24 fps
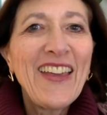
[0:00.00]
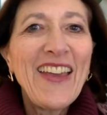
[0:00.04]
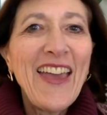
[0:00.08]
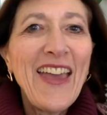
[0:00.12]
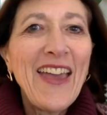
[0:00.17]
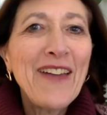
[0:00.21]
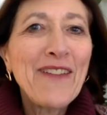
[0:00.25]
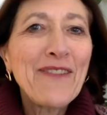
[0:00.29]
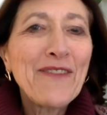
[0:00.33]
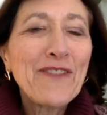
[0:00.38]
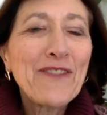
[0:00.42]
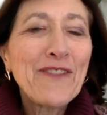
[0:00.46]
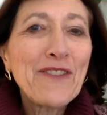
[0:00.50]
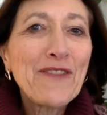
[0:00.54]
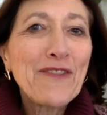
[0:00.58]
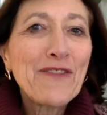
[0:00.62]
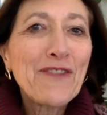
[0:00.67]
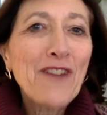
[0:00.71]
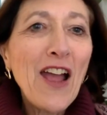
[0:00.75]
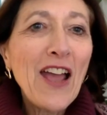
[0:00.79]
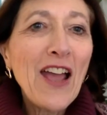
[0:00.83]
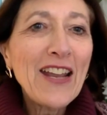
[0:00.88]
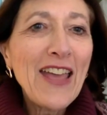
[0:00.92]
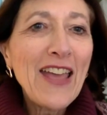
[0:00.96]
Every
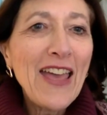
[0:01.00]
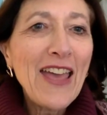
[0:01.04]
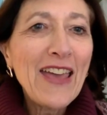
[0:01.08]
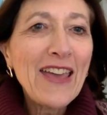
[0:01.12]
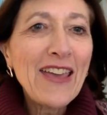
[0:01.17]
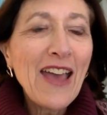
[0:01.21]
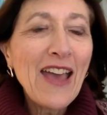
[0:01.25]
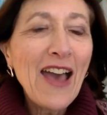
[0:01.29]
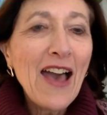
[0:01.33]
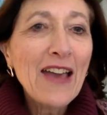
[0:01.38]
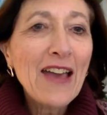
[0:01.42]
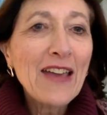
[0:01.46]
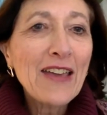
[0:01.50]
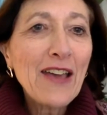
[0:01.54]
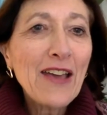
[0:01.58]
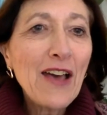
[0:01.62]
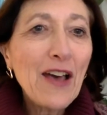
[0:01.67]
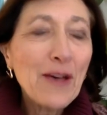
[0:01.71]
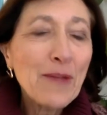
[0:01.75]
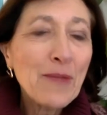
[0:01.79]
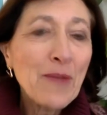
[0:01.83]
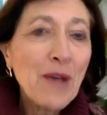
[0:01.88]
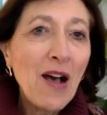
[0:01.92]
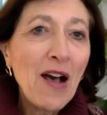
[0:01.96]
Friday, I
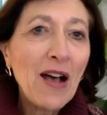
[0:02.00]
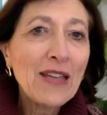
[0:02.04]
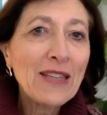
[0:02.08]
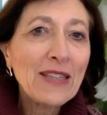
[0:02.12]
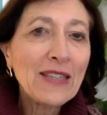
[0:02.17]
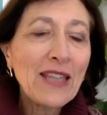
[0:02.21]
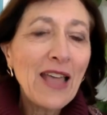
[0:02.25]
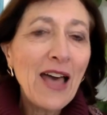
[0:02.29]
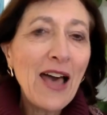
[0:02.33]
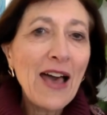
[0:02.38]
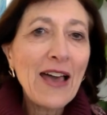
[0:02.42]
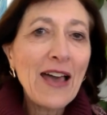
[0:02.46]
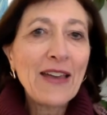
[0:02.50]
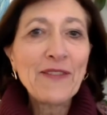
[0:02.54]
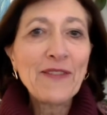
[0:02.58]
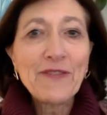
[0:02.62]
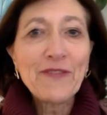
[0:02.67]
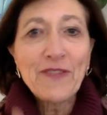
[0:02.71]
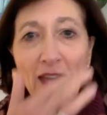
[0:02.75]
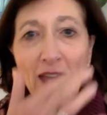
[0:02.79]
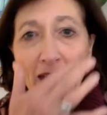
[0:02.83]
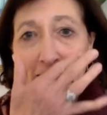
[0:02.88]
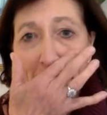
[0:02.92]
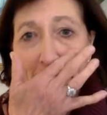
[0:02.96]
come on live
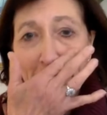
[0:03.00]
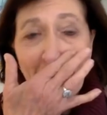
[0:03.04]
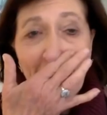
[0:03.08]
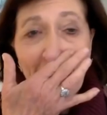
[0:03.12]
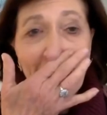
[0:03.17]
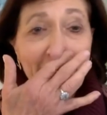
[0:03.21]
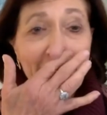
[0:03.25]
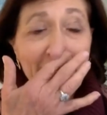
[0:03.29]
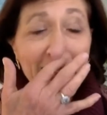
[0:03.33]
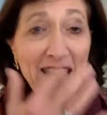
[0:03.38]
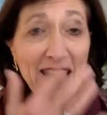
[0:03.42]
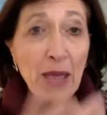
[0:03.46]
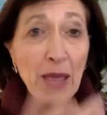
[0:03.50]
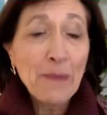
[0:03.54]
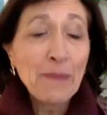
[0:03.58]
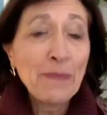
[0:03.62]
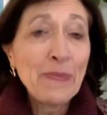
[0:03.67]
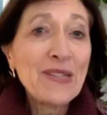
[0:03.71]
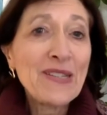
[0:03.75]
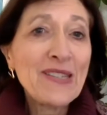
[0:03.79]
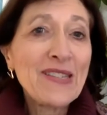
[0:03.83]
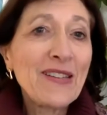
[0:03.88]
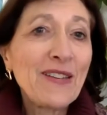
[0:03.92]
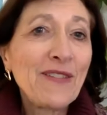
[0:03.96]
at ten A M
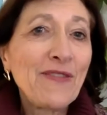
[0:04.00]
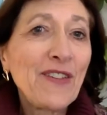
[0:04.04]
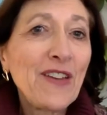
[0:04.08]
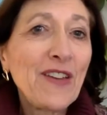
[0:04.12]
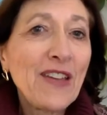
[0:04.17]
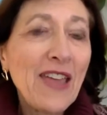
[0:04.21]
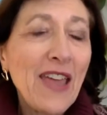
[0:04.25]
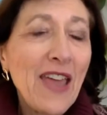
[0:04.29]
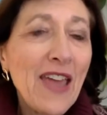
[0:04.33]
Pacific,